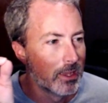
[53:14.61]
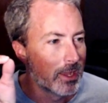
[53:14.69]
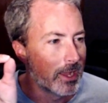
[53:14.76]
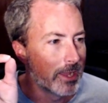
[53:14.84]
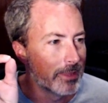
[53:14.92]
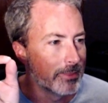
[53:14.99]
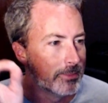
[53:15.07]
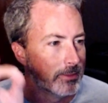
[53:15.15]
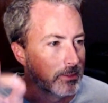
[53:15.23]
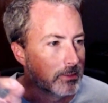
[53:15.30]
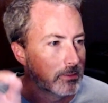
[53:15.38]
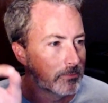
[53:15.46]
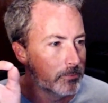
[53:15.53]
I
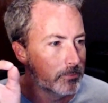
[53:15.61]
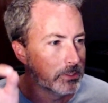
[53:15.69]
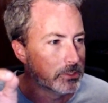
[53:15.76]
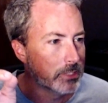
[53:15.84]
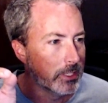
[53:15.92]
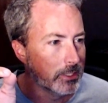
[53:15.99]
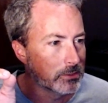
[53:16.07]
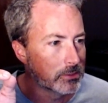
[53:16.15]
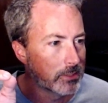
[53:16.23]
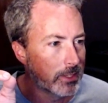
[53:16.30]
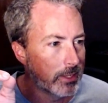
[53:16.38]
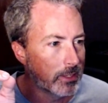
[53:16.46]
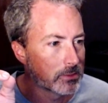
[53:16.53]
think if we change
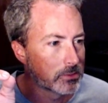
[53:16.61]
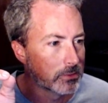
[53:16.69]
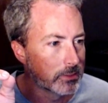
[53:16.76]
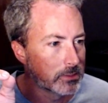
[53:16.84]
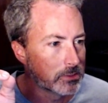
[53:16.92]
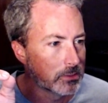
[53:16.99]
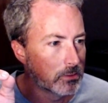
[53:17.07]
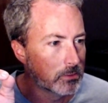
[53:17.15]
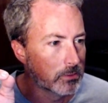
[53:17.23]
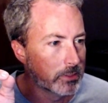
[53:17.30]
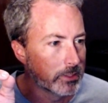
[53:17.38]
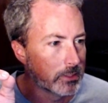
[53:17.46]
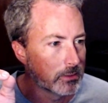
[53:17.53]
that, so let's go